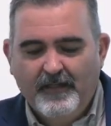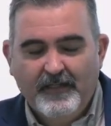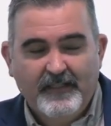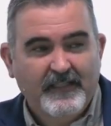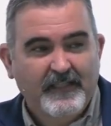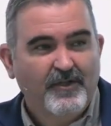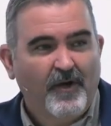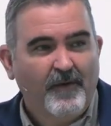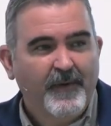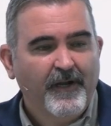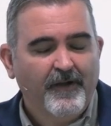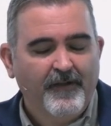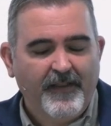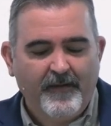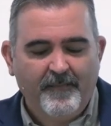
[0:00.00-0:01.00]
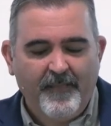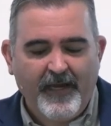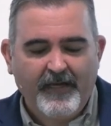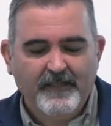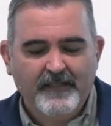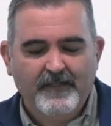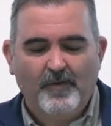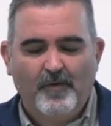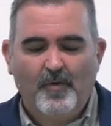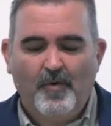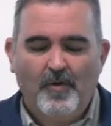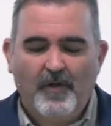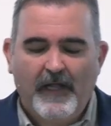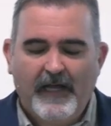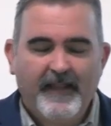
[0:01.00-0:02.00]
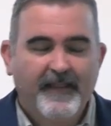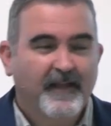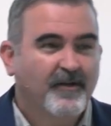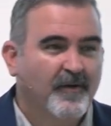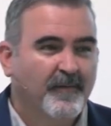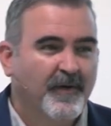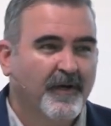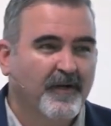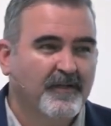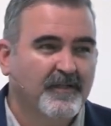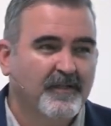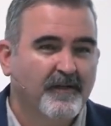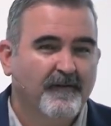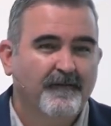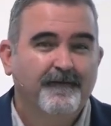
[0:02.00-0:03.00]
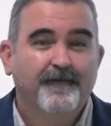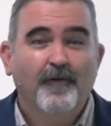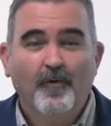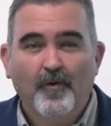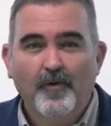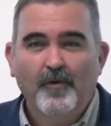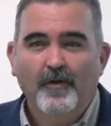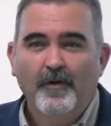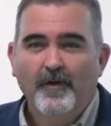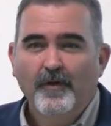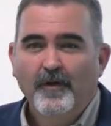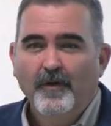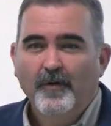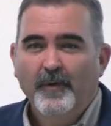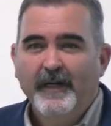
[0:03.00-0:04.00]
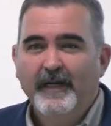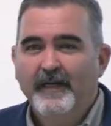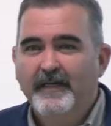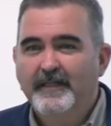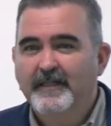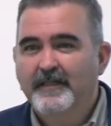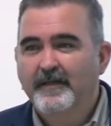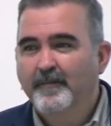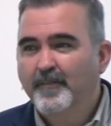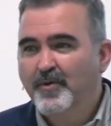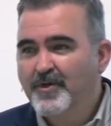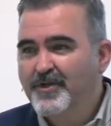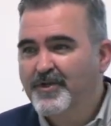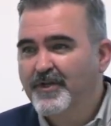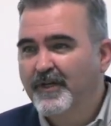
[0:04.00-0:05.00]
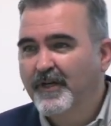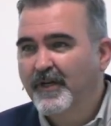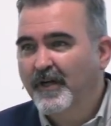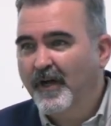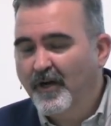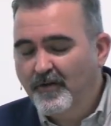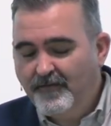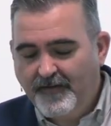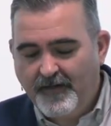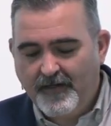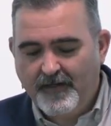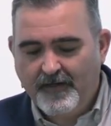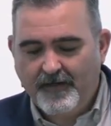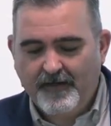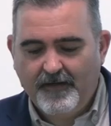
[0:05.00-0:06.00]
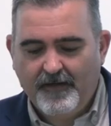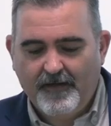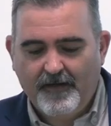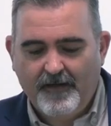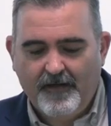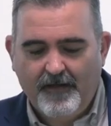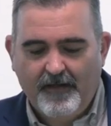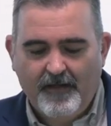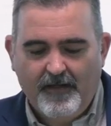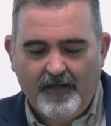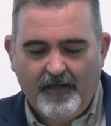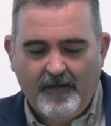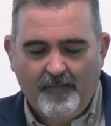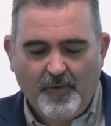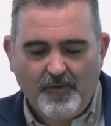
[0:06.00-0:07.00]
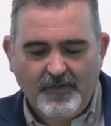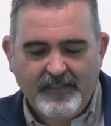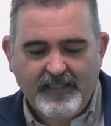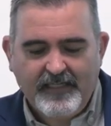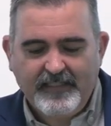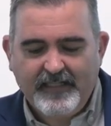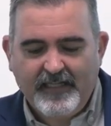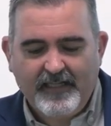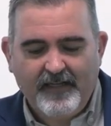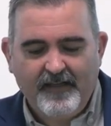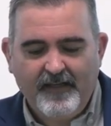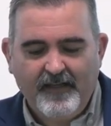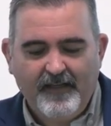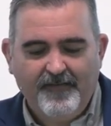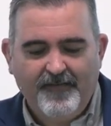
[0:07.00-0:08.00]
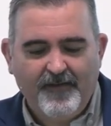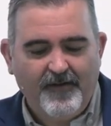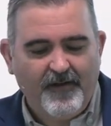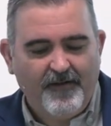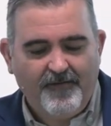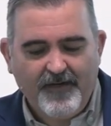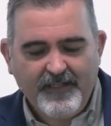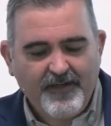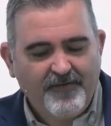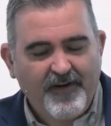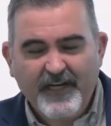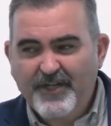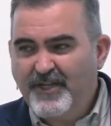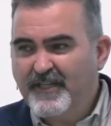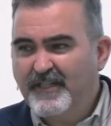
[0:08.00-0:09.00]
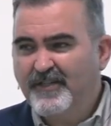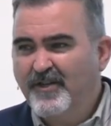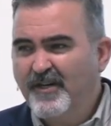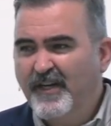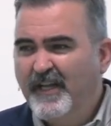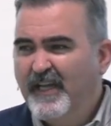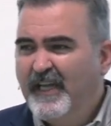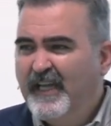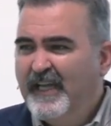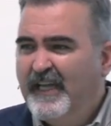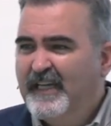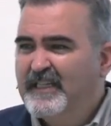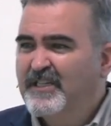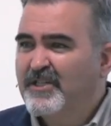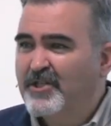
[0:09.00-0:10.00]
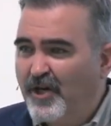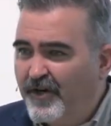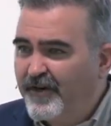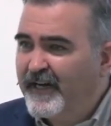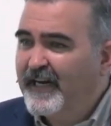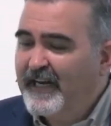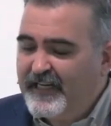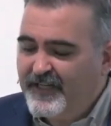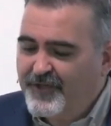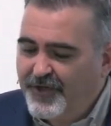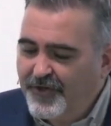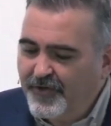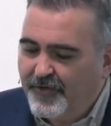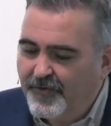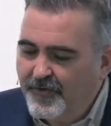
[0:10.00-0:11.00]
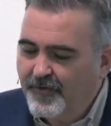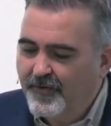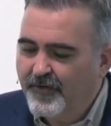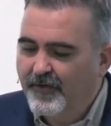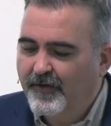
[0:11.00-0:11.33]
It's the domino that makes all other dominoes fall when it is pushed over. And Paul says that if the resurrection is not historically true,